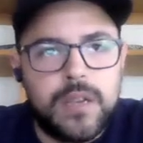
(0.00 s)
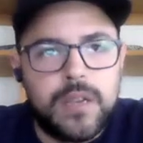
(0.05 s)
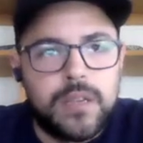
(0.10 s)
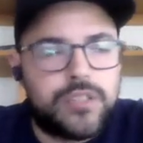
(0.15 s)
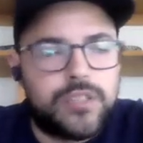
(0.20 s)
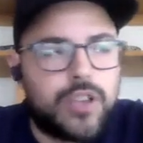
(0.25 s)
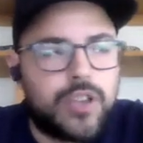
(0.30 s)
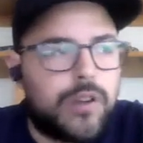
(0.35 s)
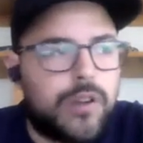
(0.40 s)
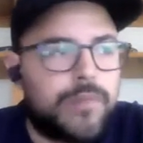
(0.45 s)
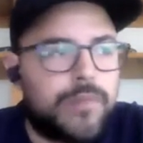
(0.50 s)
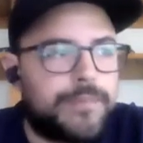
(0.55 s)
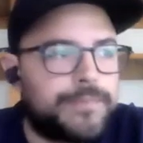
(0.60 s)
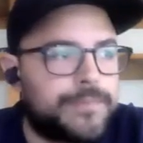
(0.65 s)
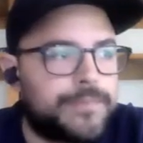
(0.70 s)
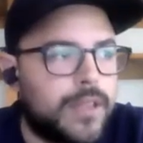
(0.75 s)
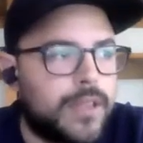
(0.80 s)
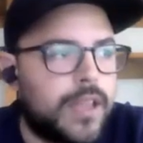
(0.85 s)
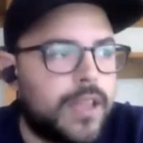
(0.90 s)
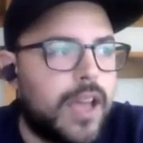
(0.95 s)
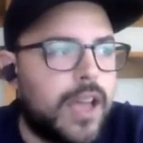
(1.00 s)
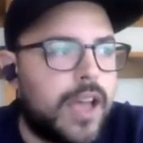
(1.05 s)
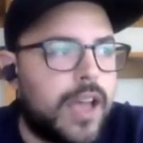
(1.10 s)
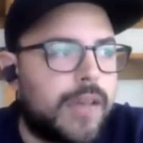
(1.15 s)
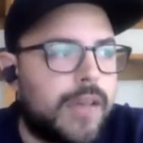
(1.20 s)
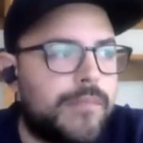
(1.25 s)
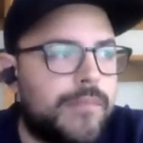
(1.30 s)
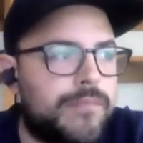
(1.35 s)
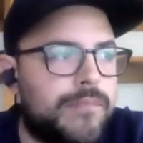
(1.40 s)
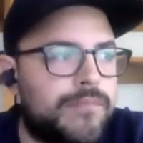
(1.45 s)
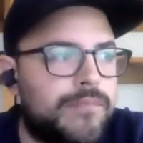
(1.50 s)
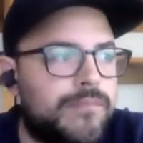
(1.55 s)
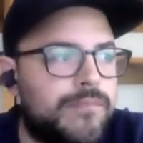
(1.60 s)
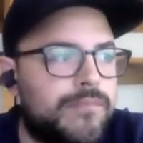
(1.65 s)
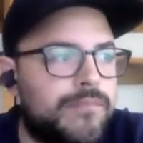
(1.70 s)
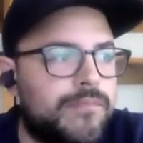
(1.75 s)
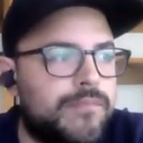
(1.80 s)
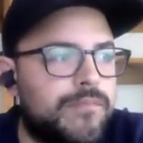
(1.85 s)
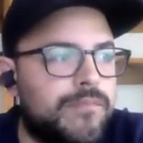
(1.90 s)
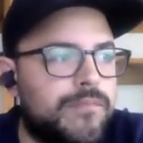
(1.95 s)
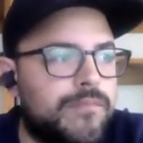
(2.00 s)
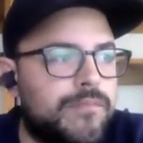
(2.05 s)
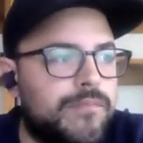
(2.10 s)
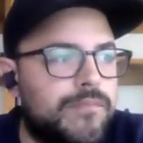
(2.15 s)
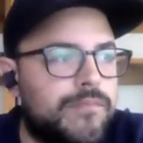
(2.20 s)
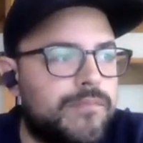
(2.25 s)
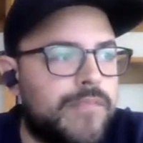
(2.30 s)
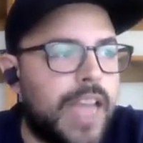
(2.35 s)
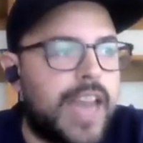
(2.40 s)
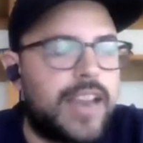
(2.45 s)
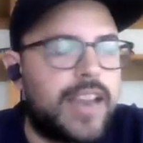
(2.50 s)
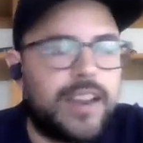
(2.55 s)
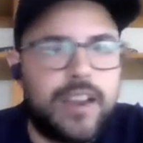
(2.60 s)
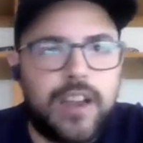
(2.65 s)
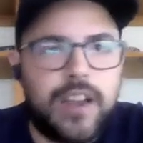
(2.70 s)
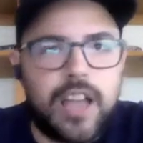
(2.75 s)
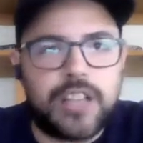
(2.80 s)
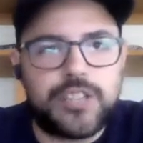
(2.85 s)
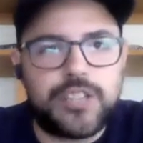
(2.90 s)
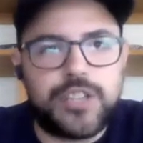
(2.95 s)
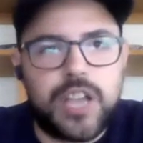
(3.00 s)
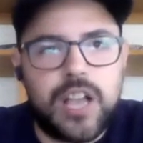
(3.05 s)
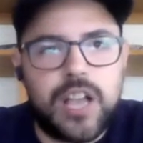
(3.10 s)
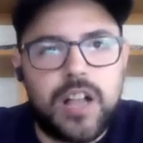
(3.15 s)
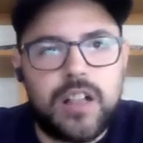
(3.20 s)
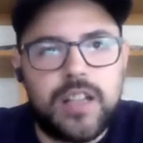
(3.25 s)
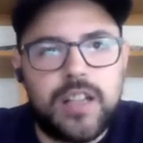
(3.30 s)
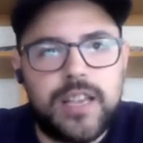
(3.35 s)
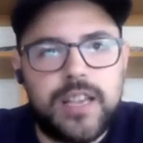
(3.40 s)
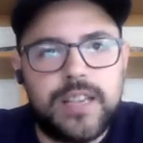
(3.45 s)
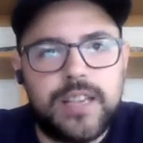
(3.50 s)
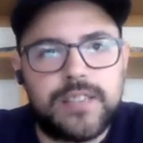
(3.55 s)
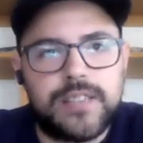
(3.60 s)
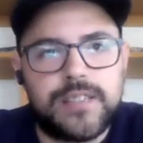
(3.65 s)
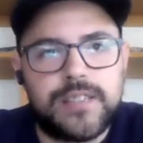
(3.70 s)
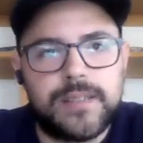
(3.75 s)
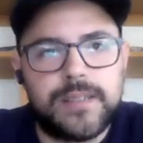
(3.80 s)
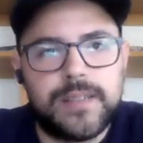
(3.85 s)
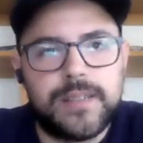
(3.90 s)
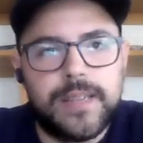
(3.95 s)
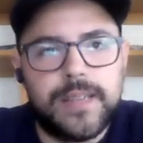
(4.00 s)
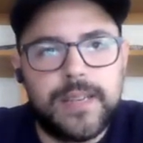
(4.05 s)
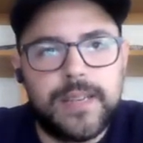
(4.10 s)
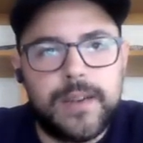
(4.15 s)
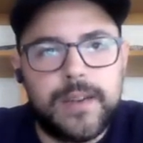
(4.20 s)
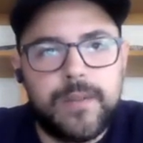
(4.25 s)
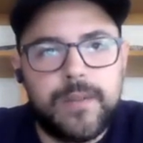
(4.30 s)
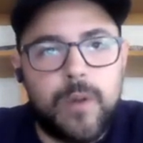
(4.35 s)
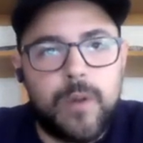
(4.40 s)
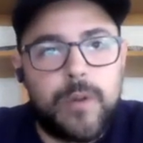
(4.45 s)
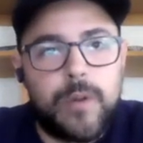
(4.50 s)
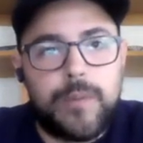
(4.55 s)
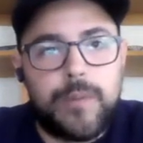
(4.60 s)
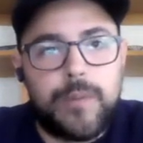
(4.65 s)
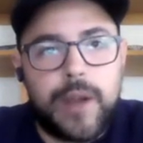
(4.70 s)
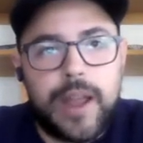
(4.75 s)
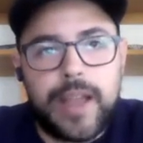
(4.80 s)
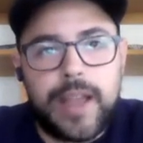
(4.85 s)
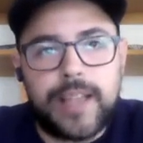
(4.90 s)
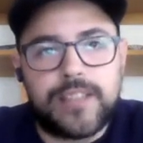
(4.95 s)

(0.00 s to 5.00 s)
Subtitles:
So that in a nutshell is what we bring.